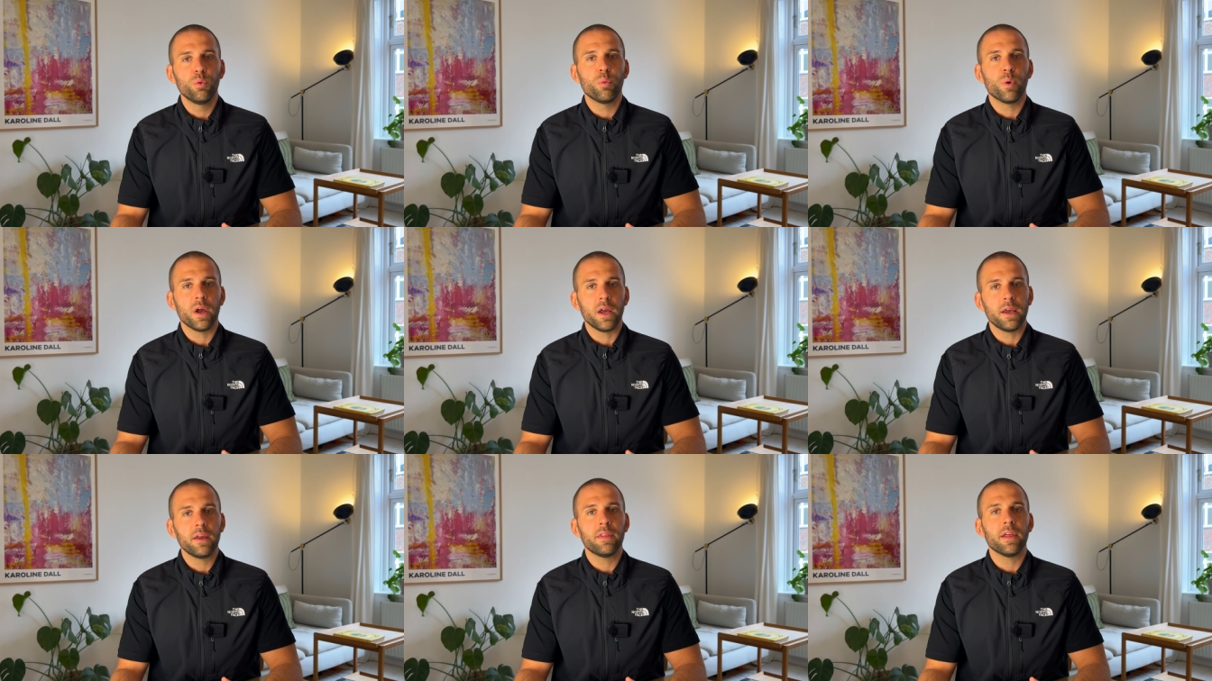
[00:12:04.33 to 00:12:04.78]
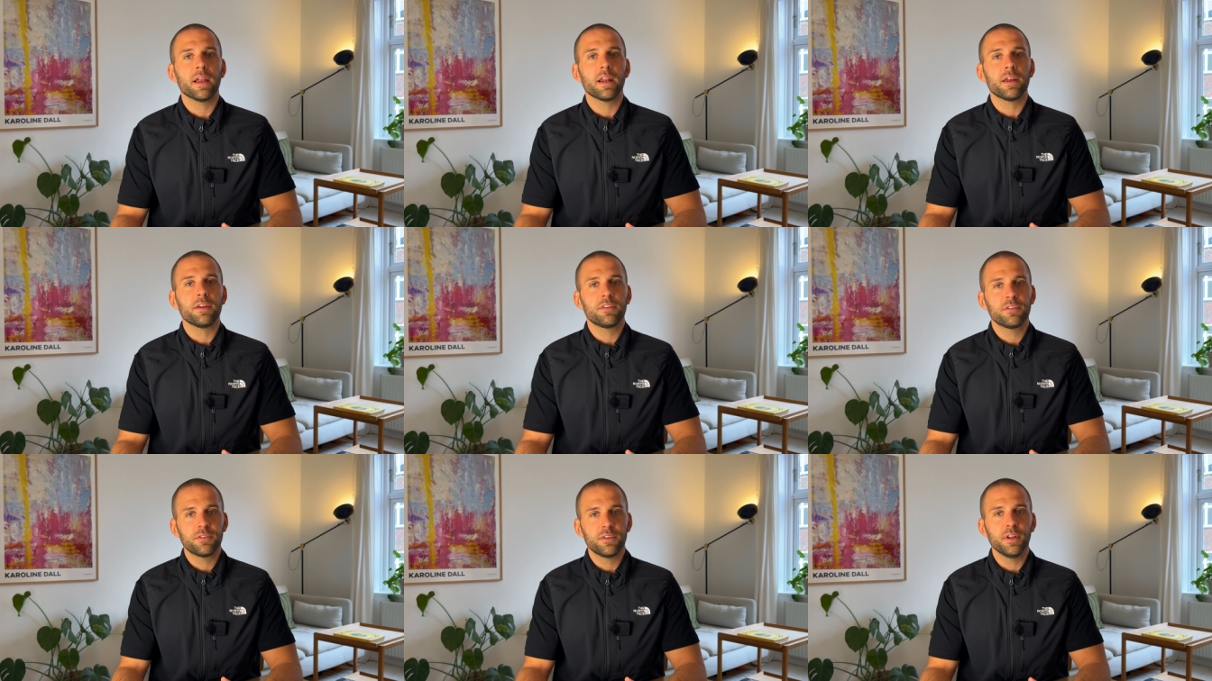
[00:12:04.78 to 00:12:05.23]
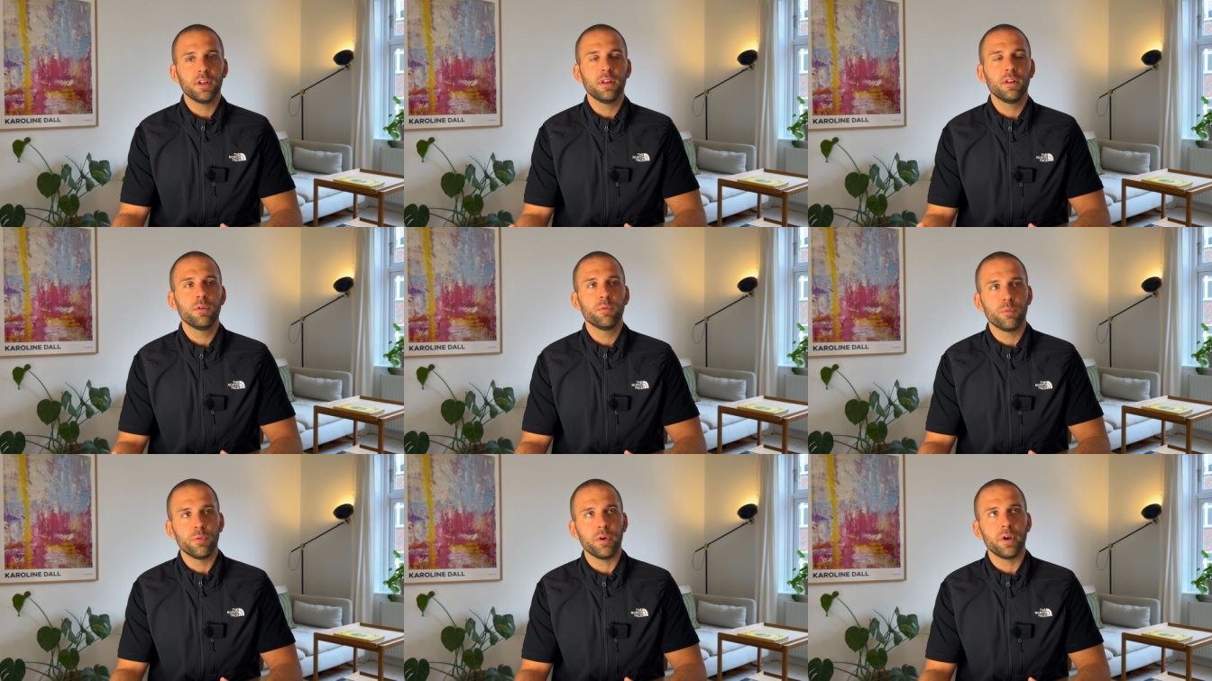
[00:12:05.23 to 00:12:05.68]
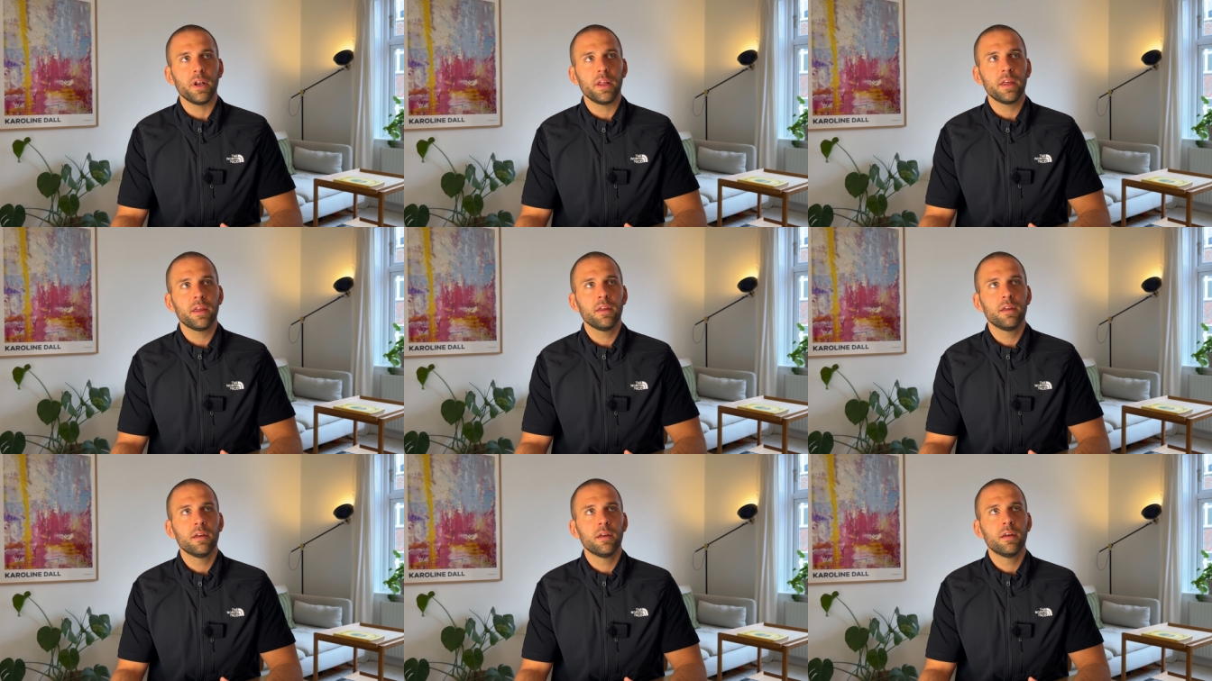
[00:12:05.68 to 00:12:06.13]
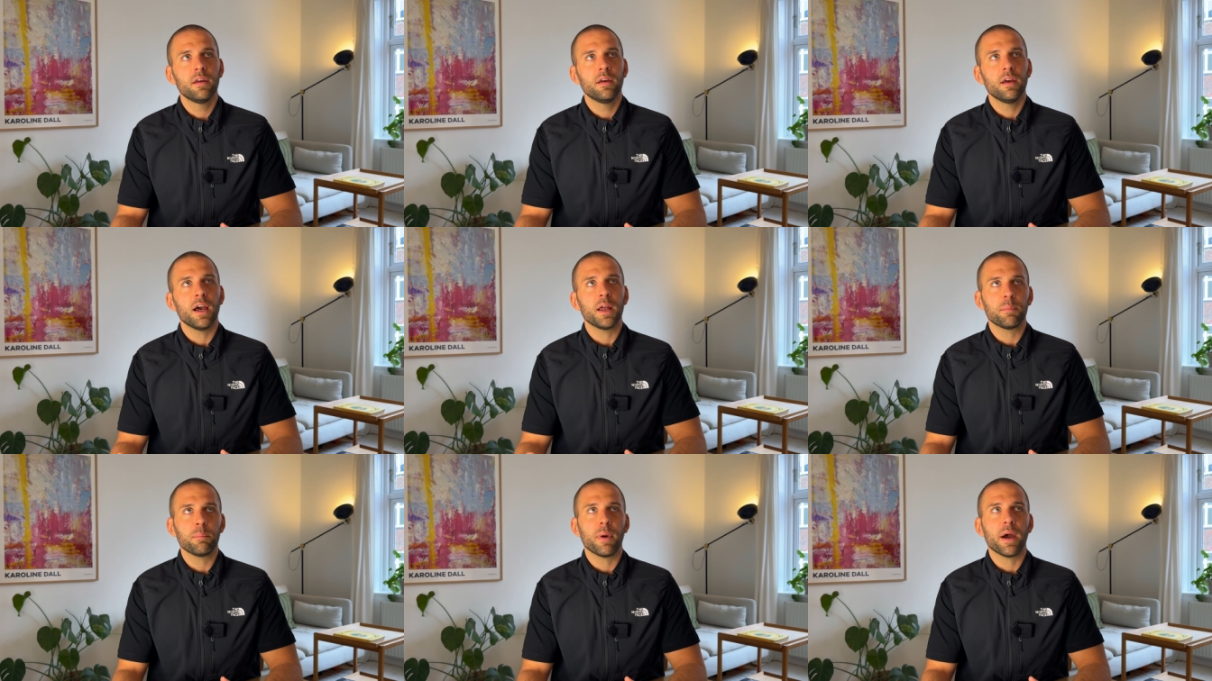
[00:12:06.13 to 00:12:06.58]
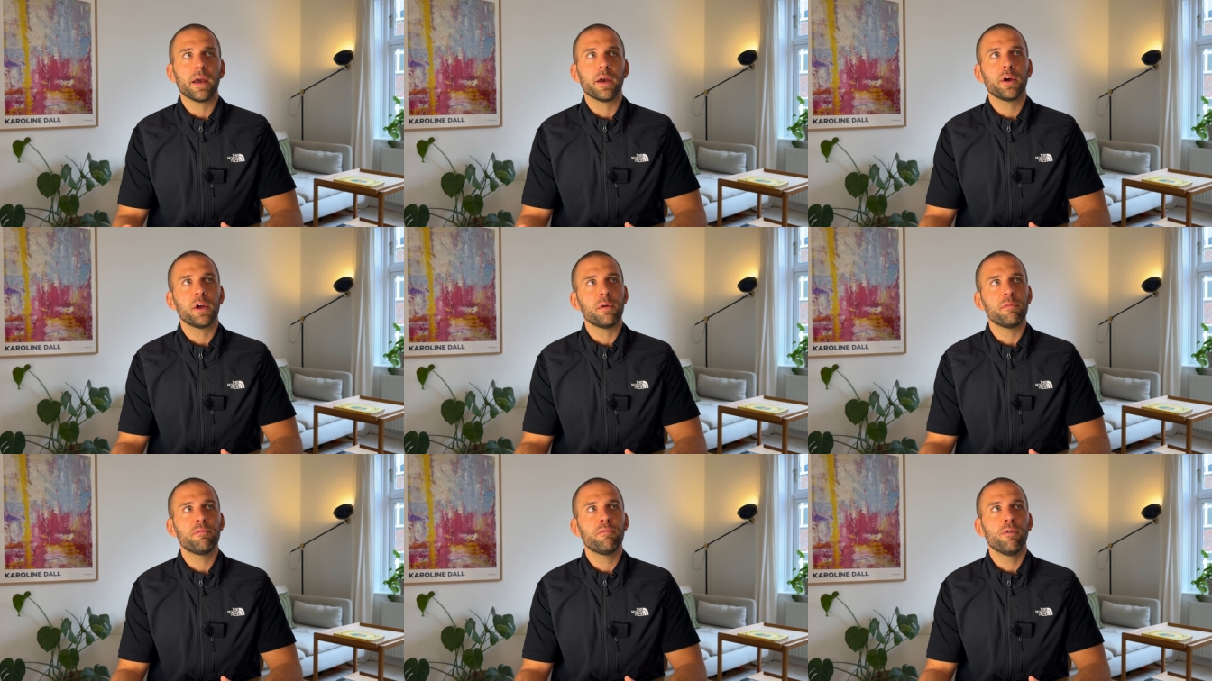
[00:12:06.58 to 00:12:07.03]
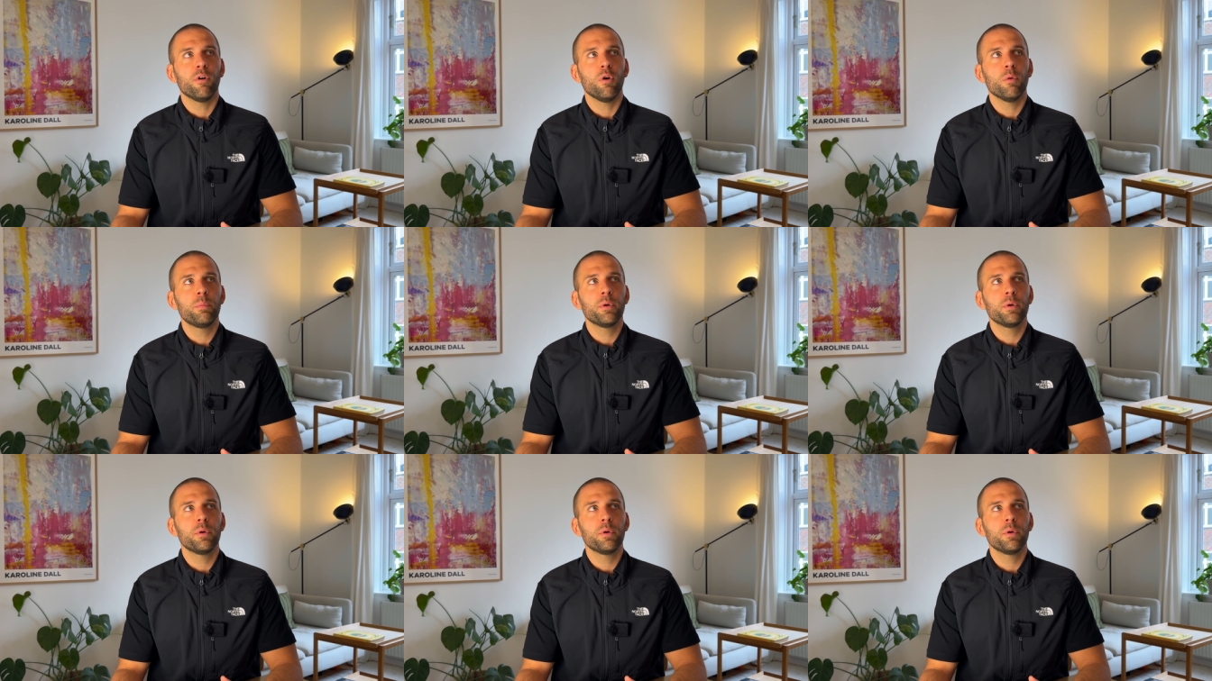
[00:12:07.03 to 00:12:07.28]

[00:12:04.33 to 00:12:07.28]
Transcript: way that I still really admire him for,